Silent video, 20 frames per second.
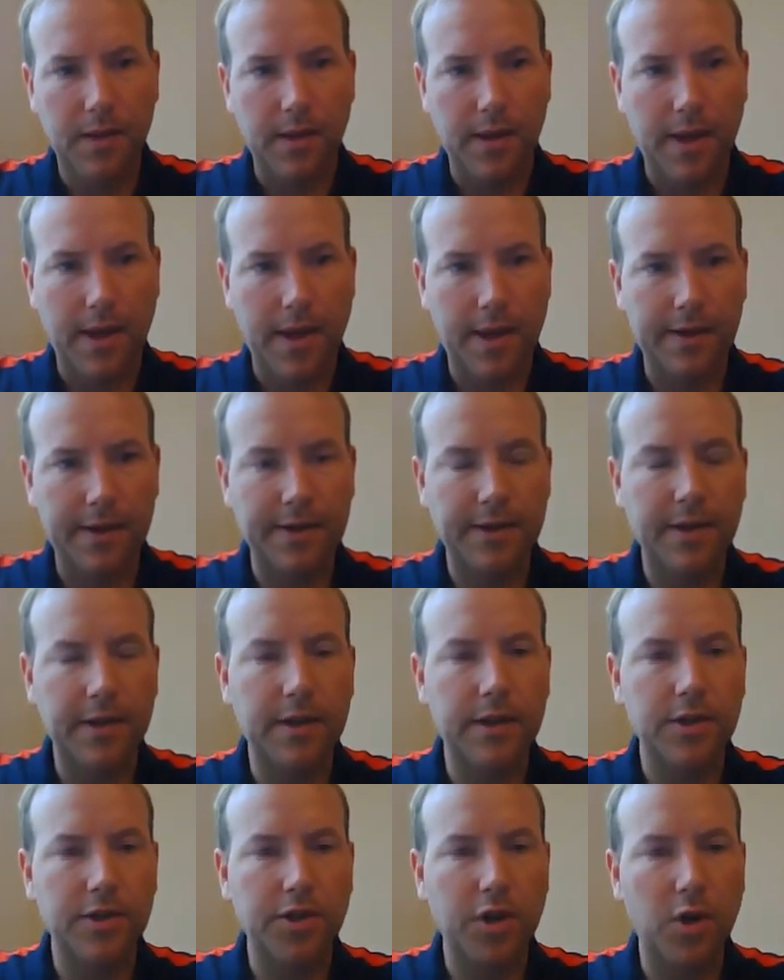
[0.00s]
And it
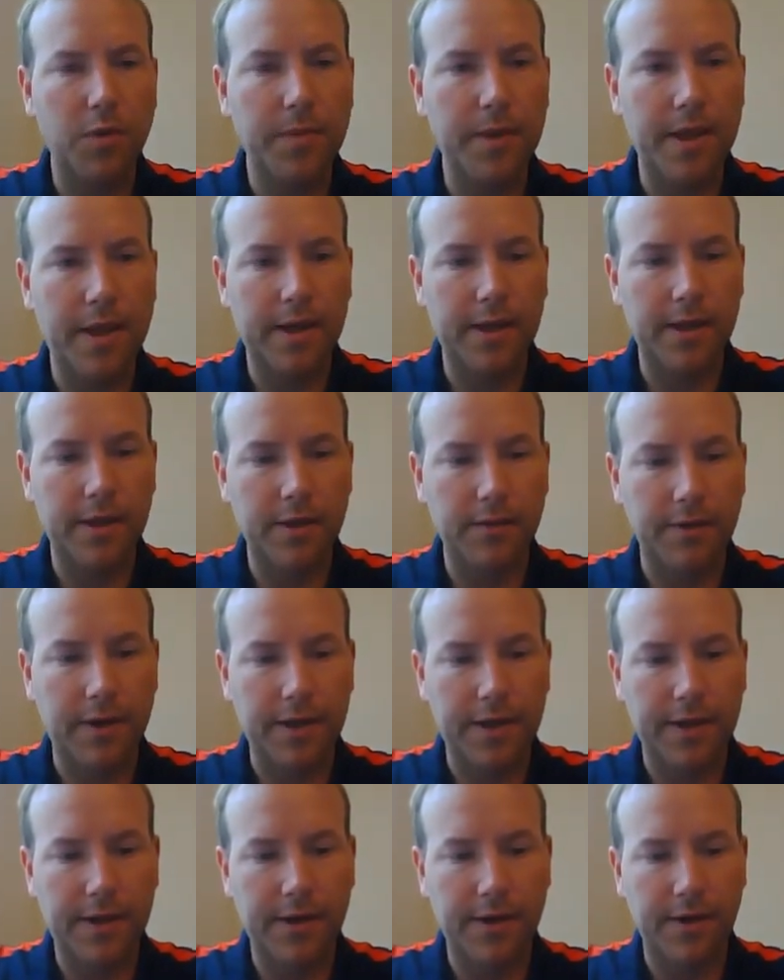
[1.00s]
didn't show me anything
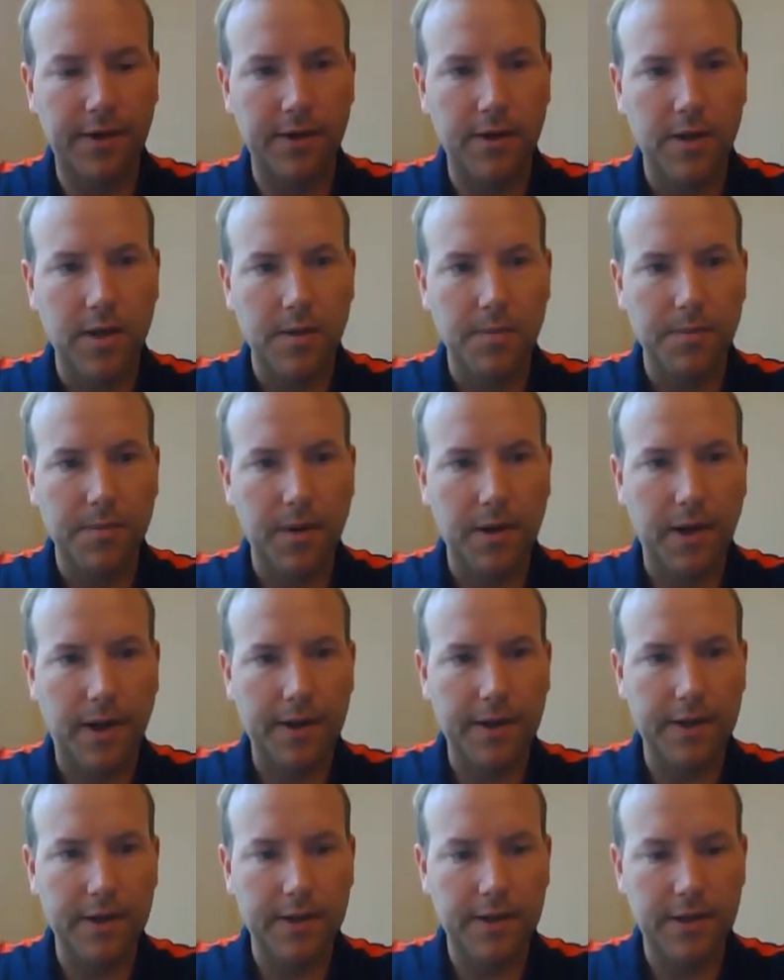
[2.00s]
right here, but I
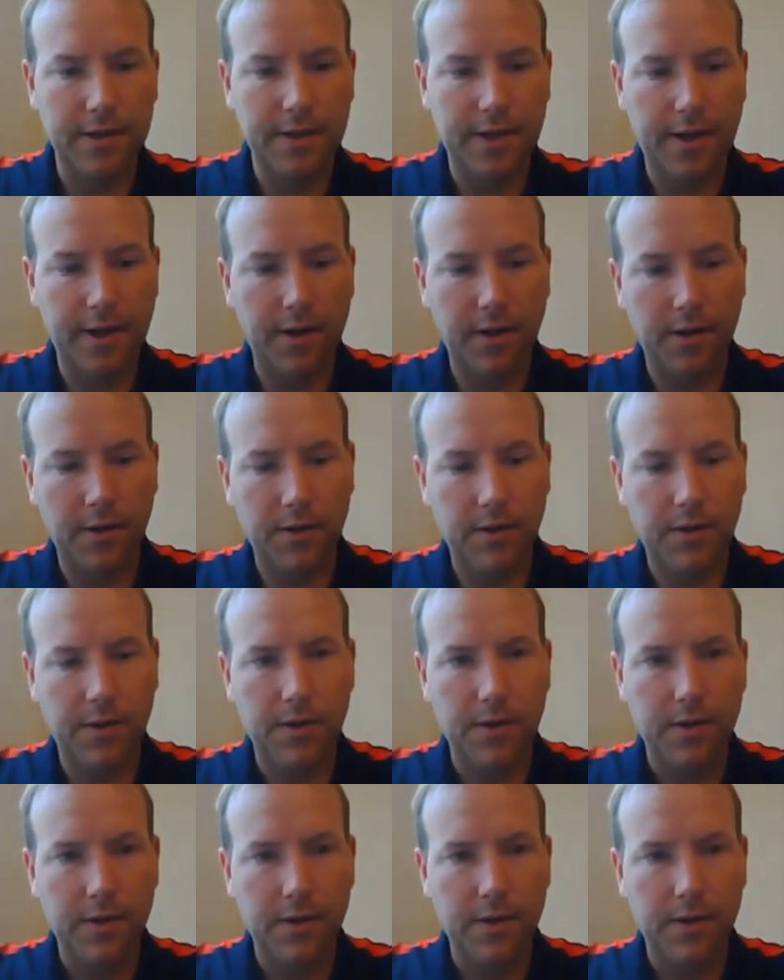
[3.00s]
can tell